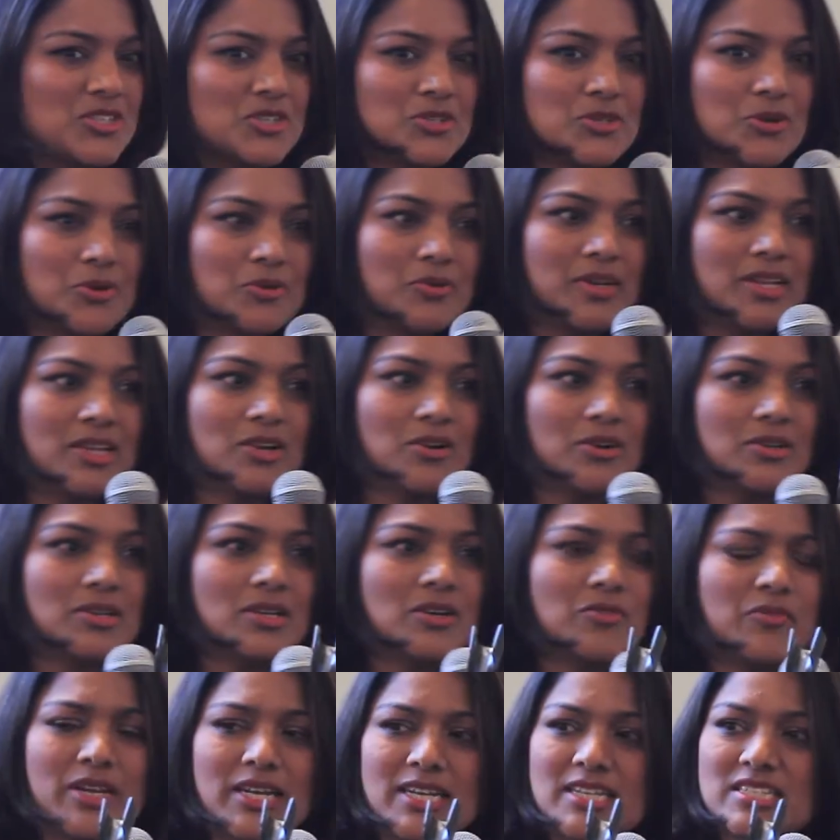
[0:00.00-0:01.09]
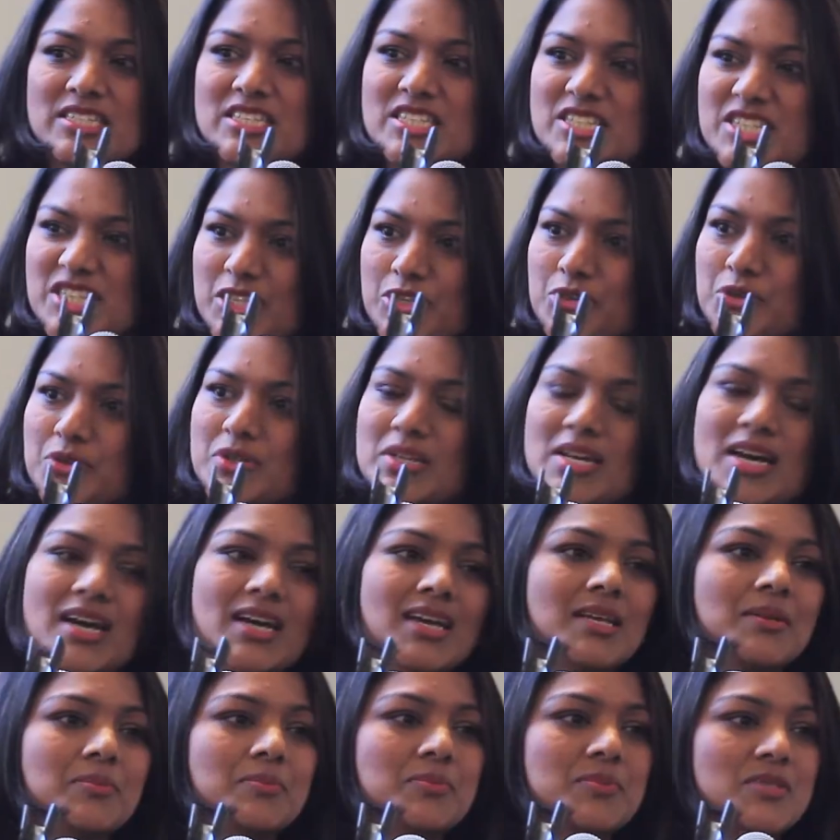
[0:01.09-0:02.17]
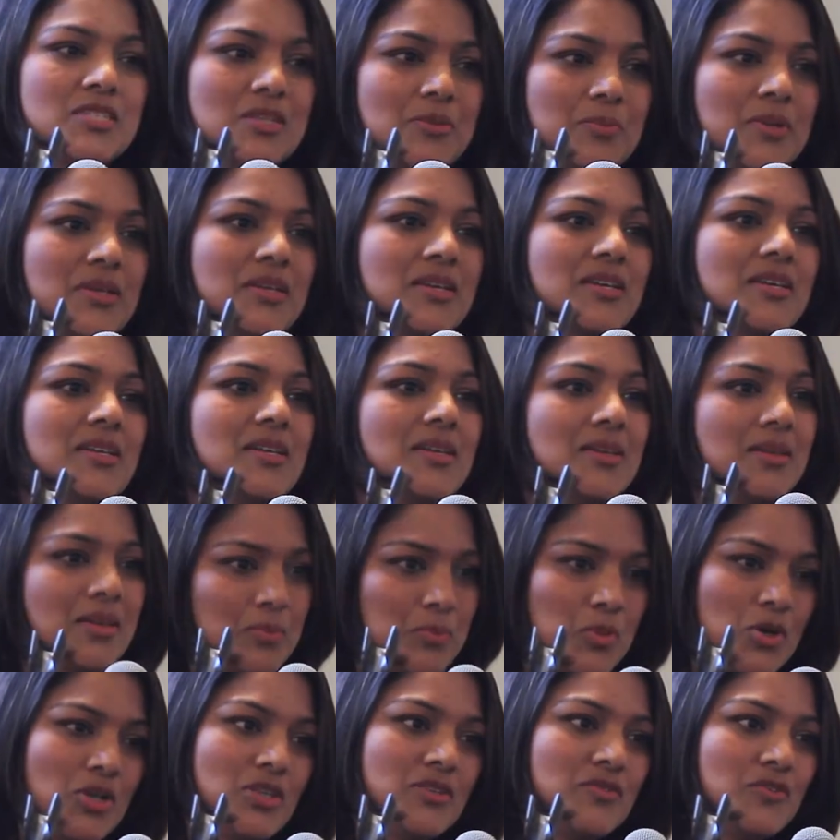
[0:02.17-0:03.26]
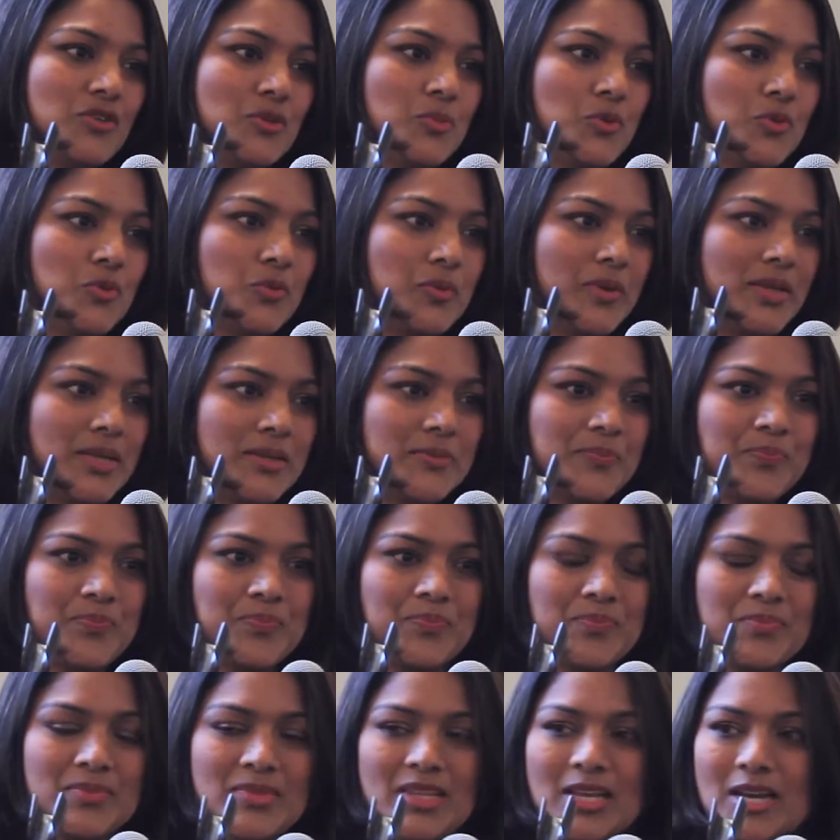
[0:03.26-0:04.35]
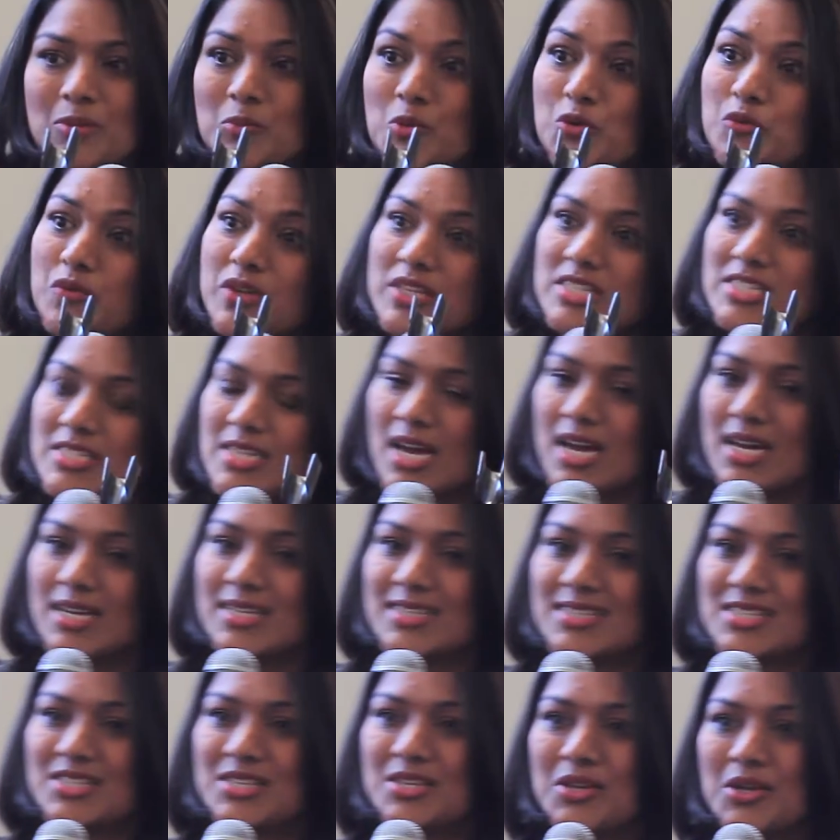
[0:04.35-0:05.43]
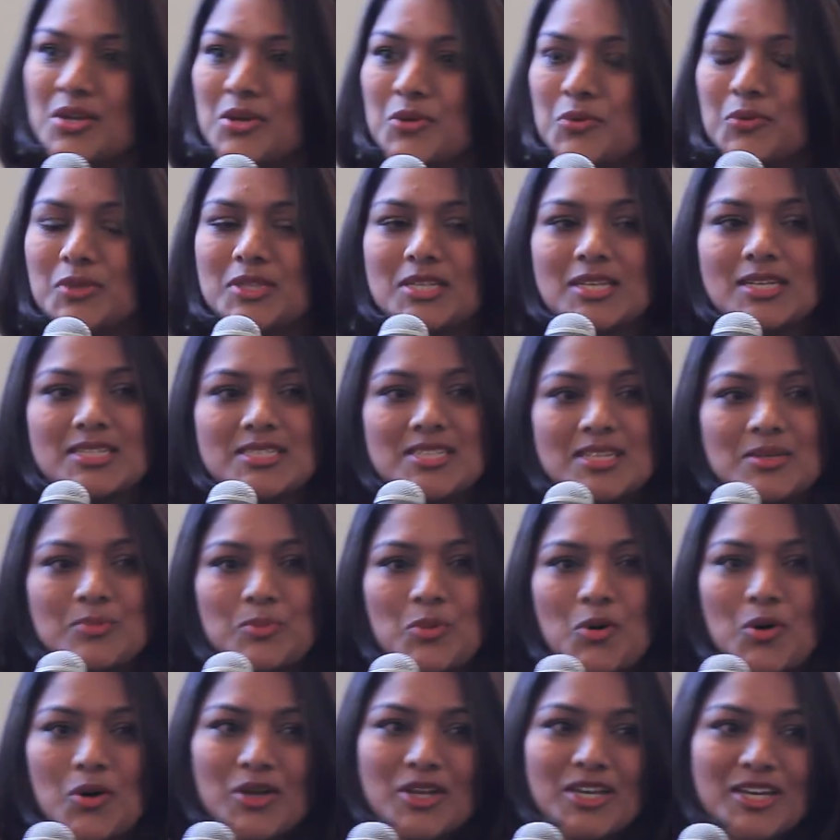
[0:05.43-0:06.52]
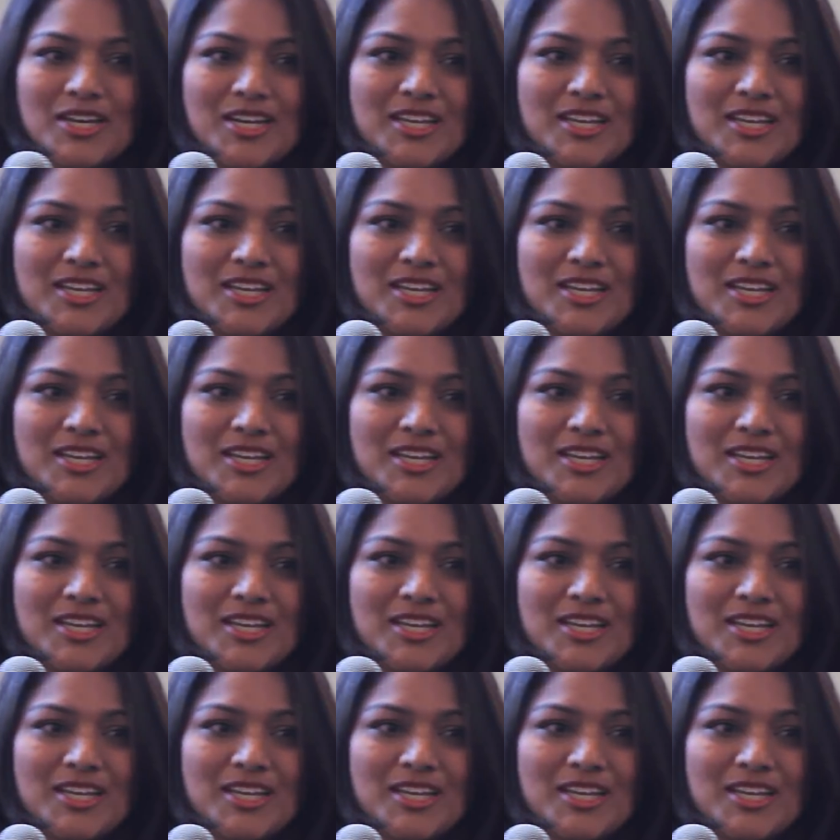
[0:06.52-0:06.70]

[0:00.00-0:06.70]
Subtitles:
story on a very stereotyped, typical Bollywood movie. A movie starts with a little boy,